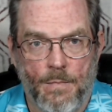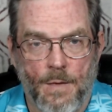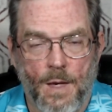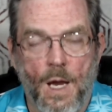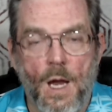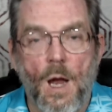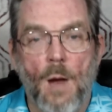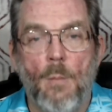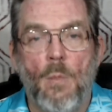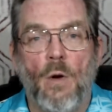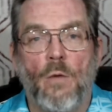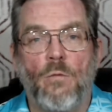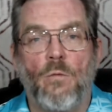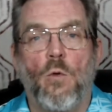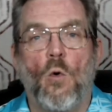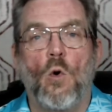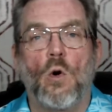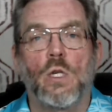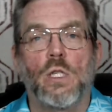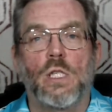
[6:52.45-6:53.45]
But
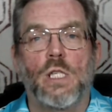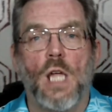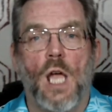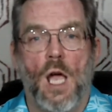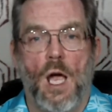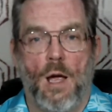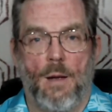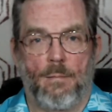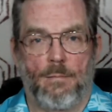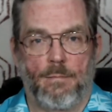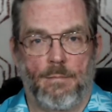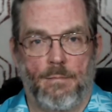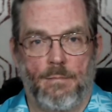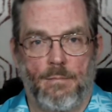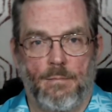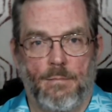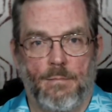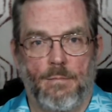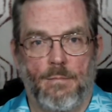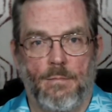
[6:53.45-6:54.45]
for some,
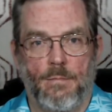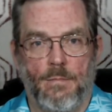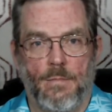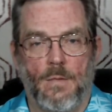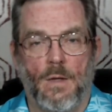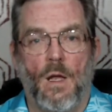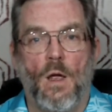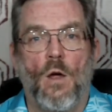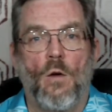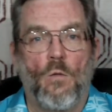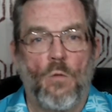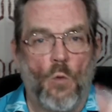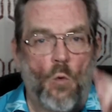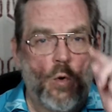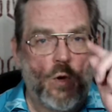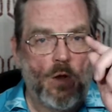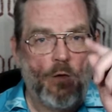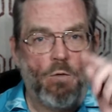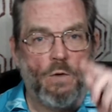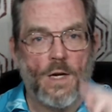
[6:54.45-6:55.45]
for the
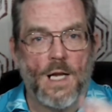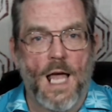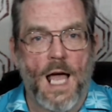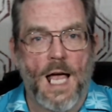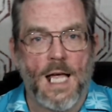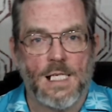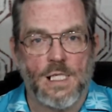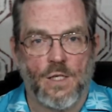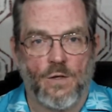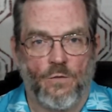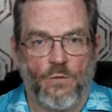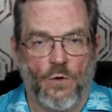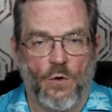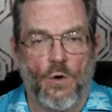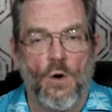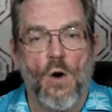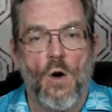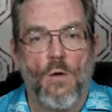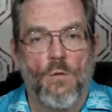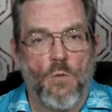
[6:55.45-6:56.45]
philosopher,
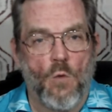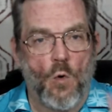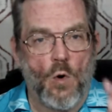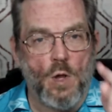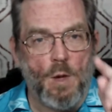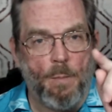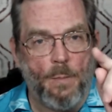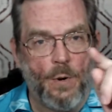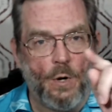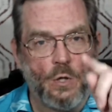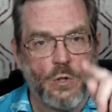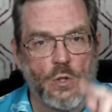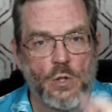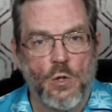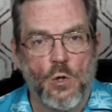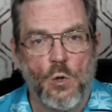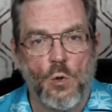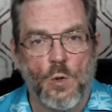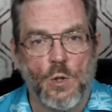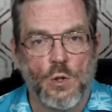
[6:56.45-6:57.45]
for the person
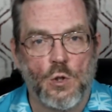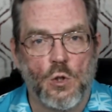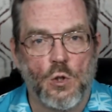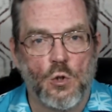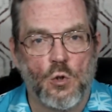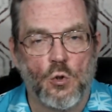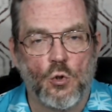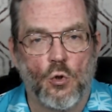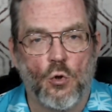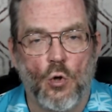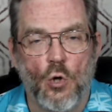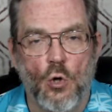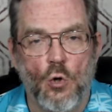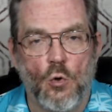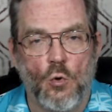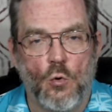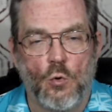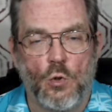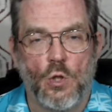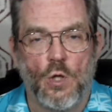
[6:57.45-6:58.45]
who is true
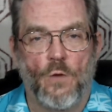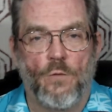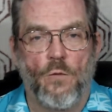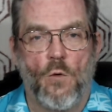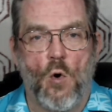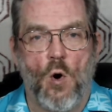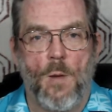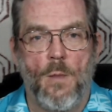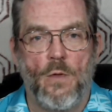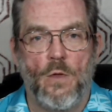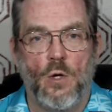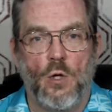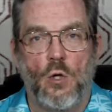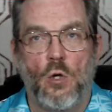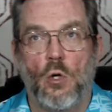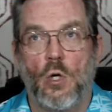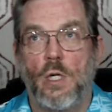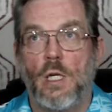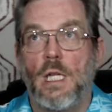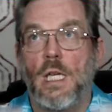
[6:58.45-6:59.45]
to the form of the
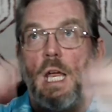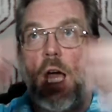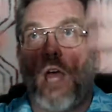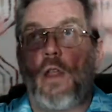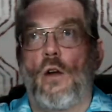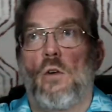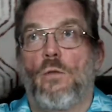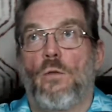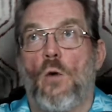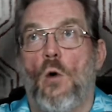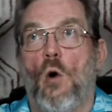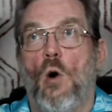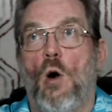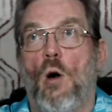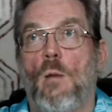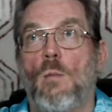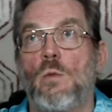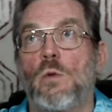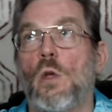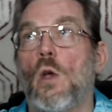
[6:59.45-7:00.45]
good, the other
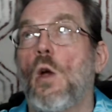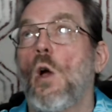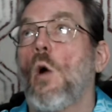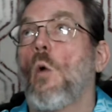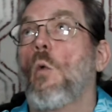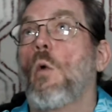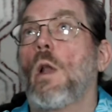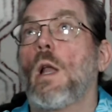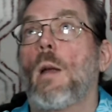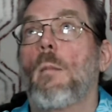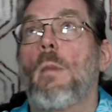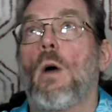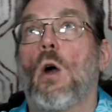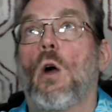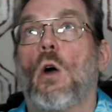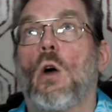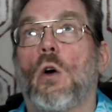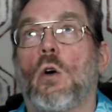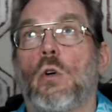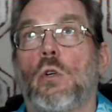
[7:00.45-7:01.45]
forms will
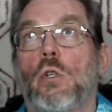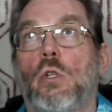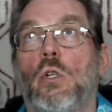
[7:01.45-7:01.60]
emerge.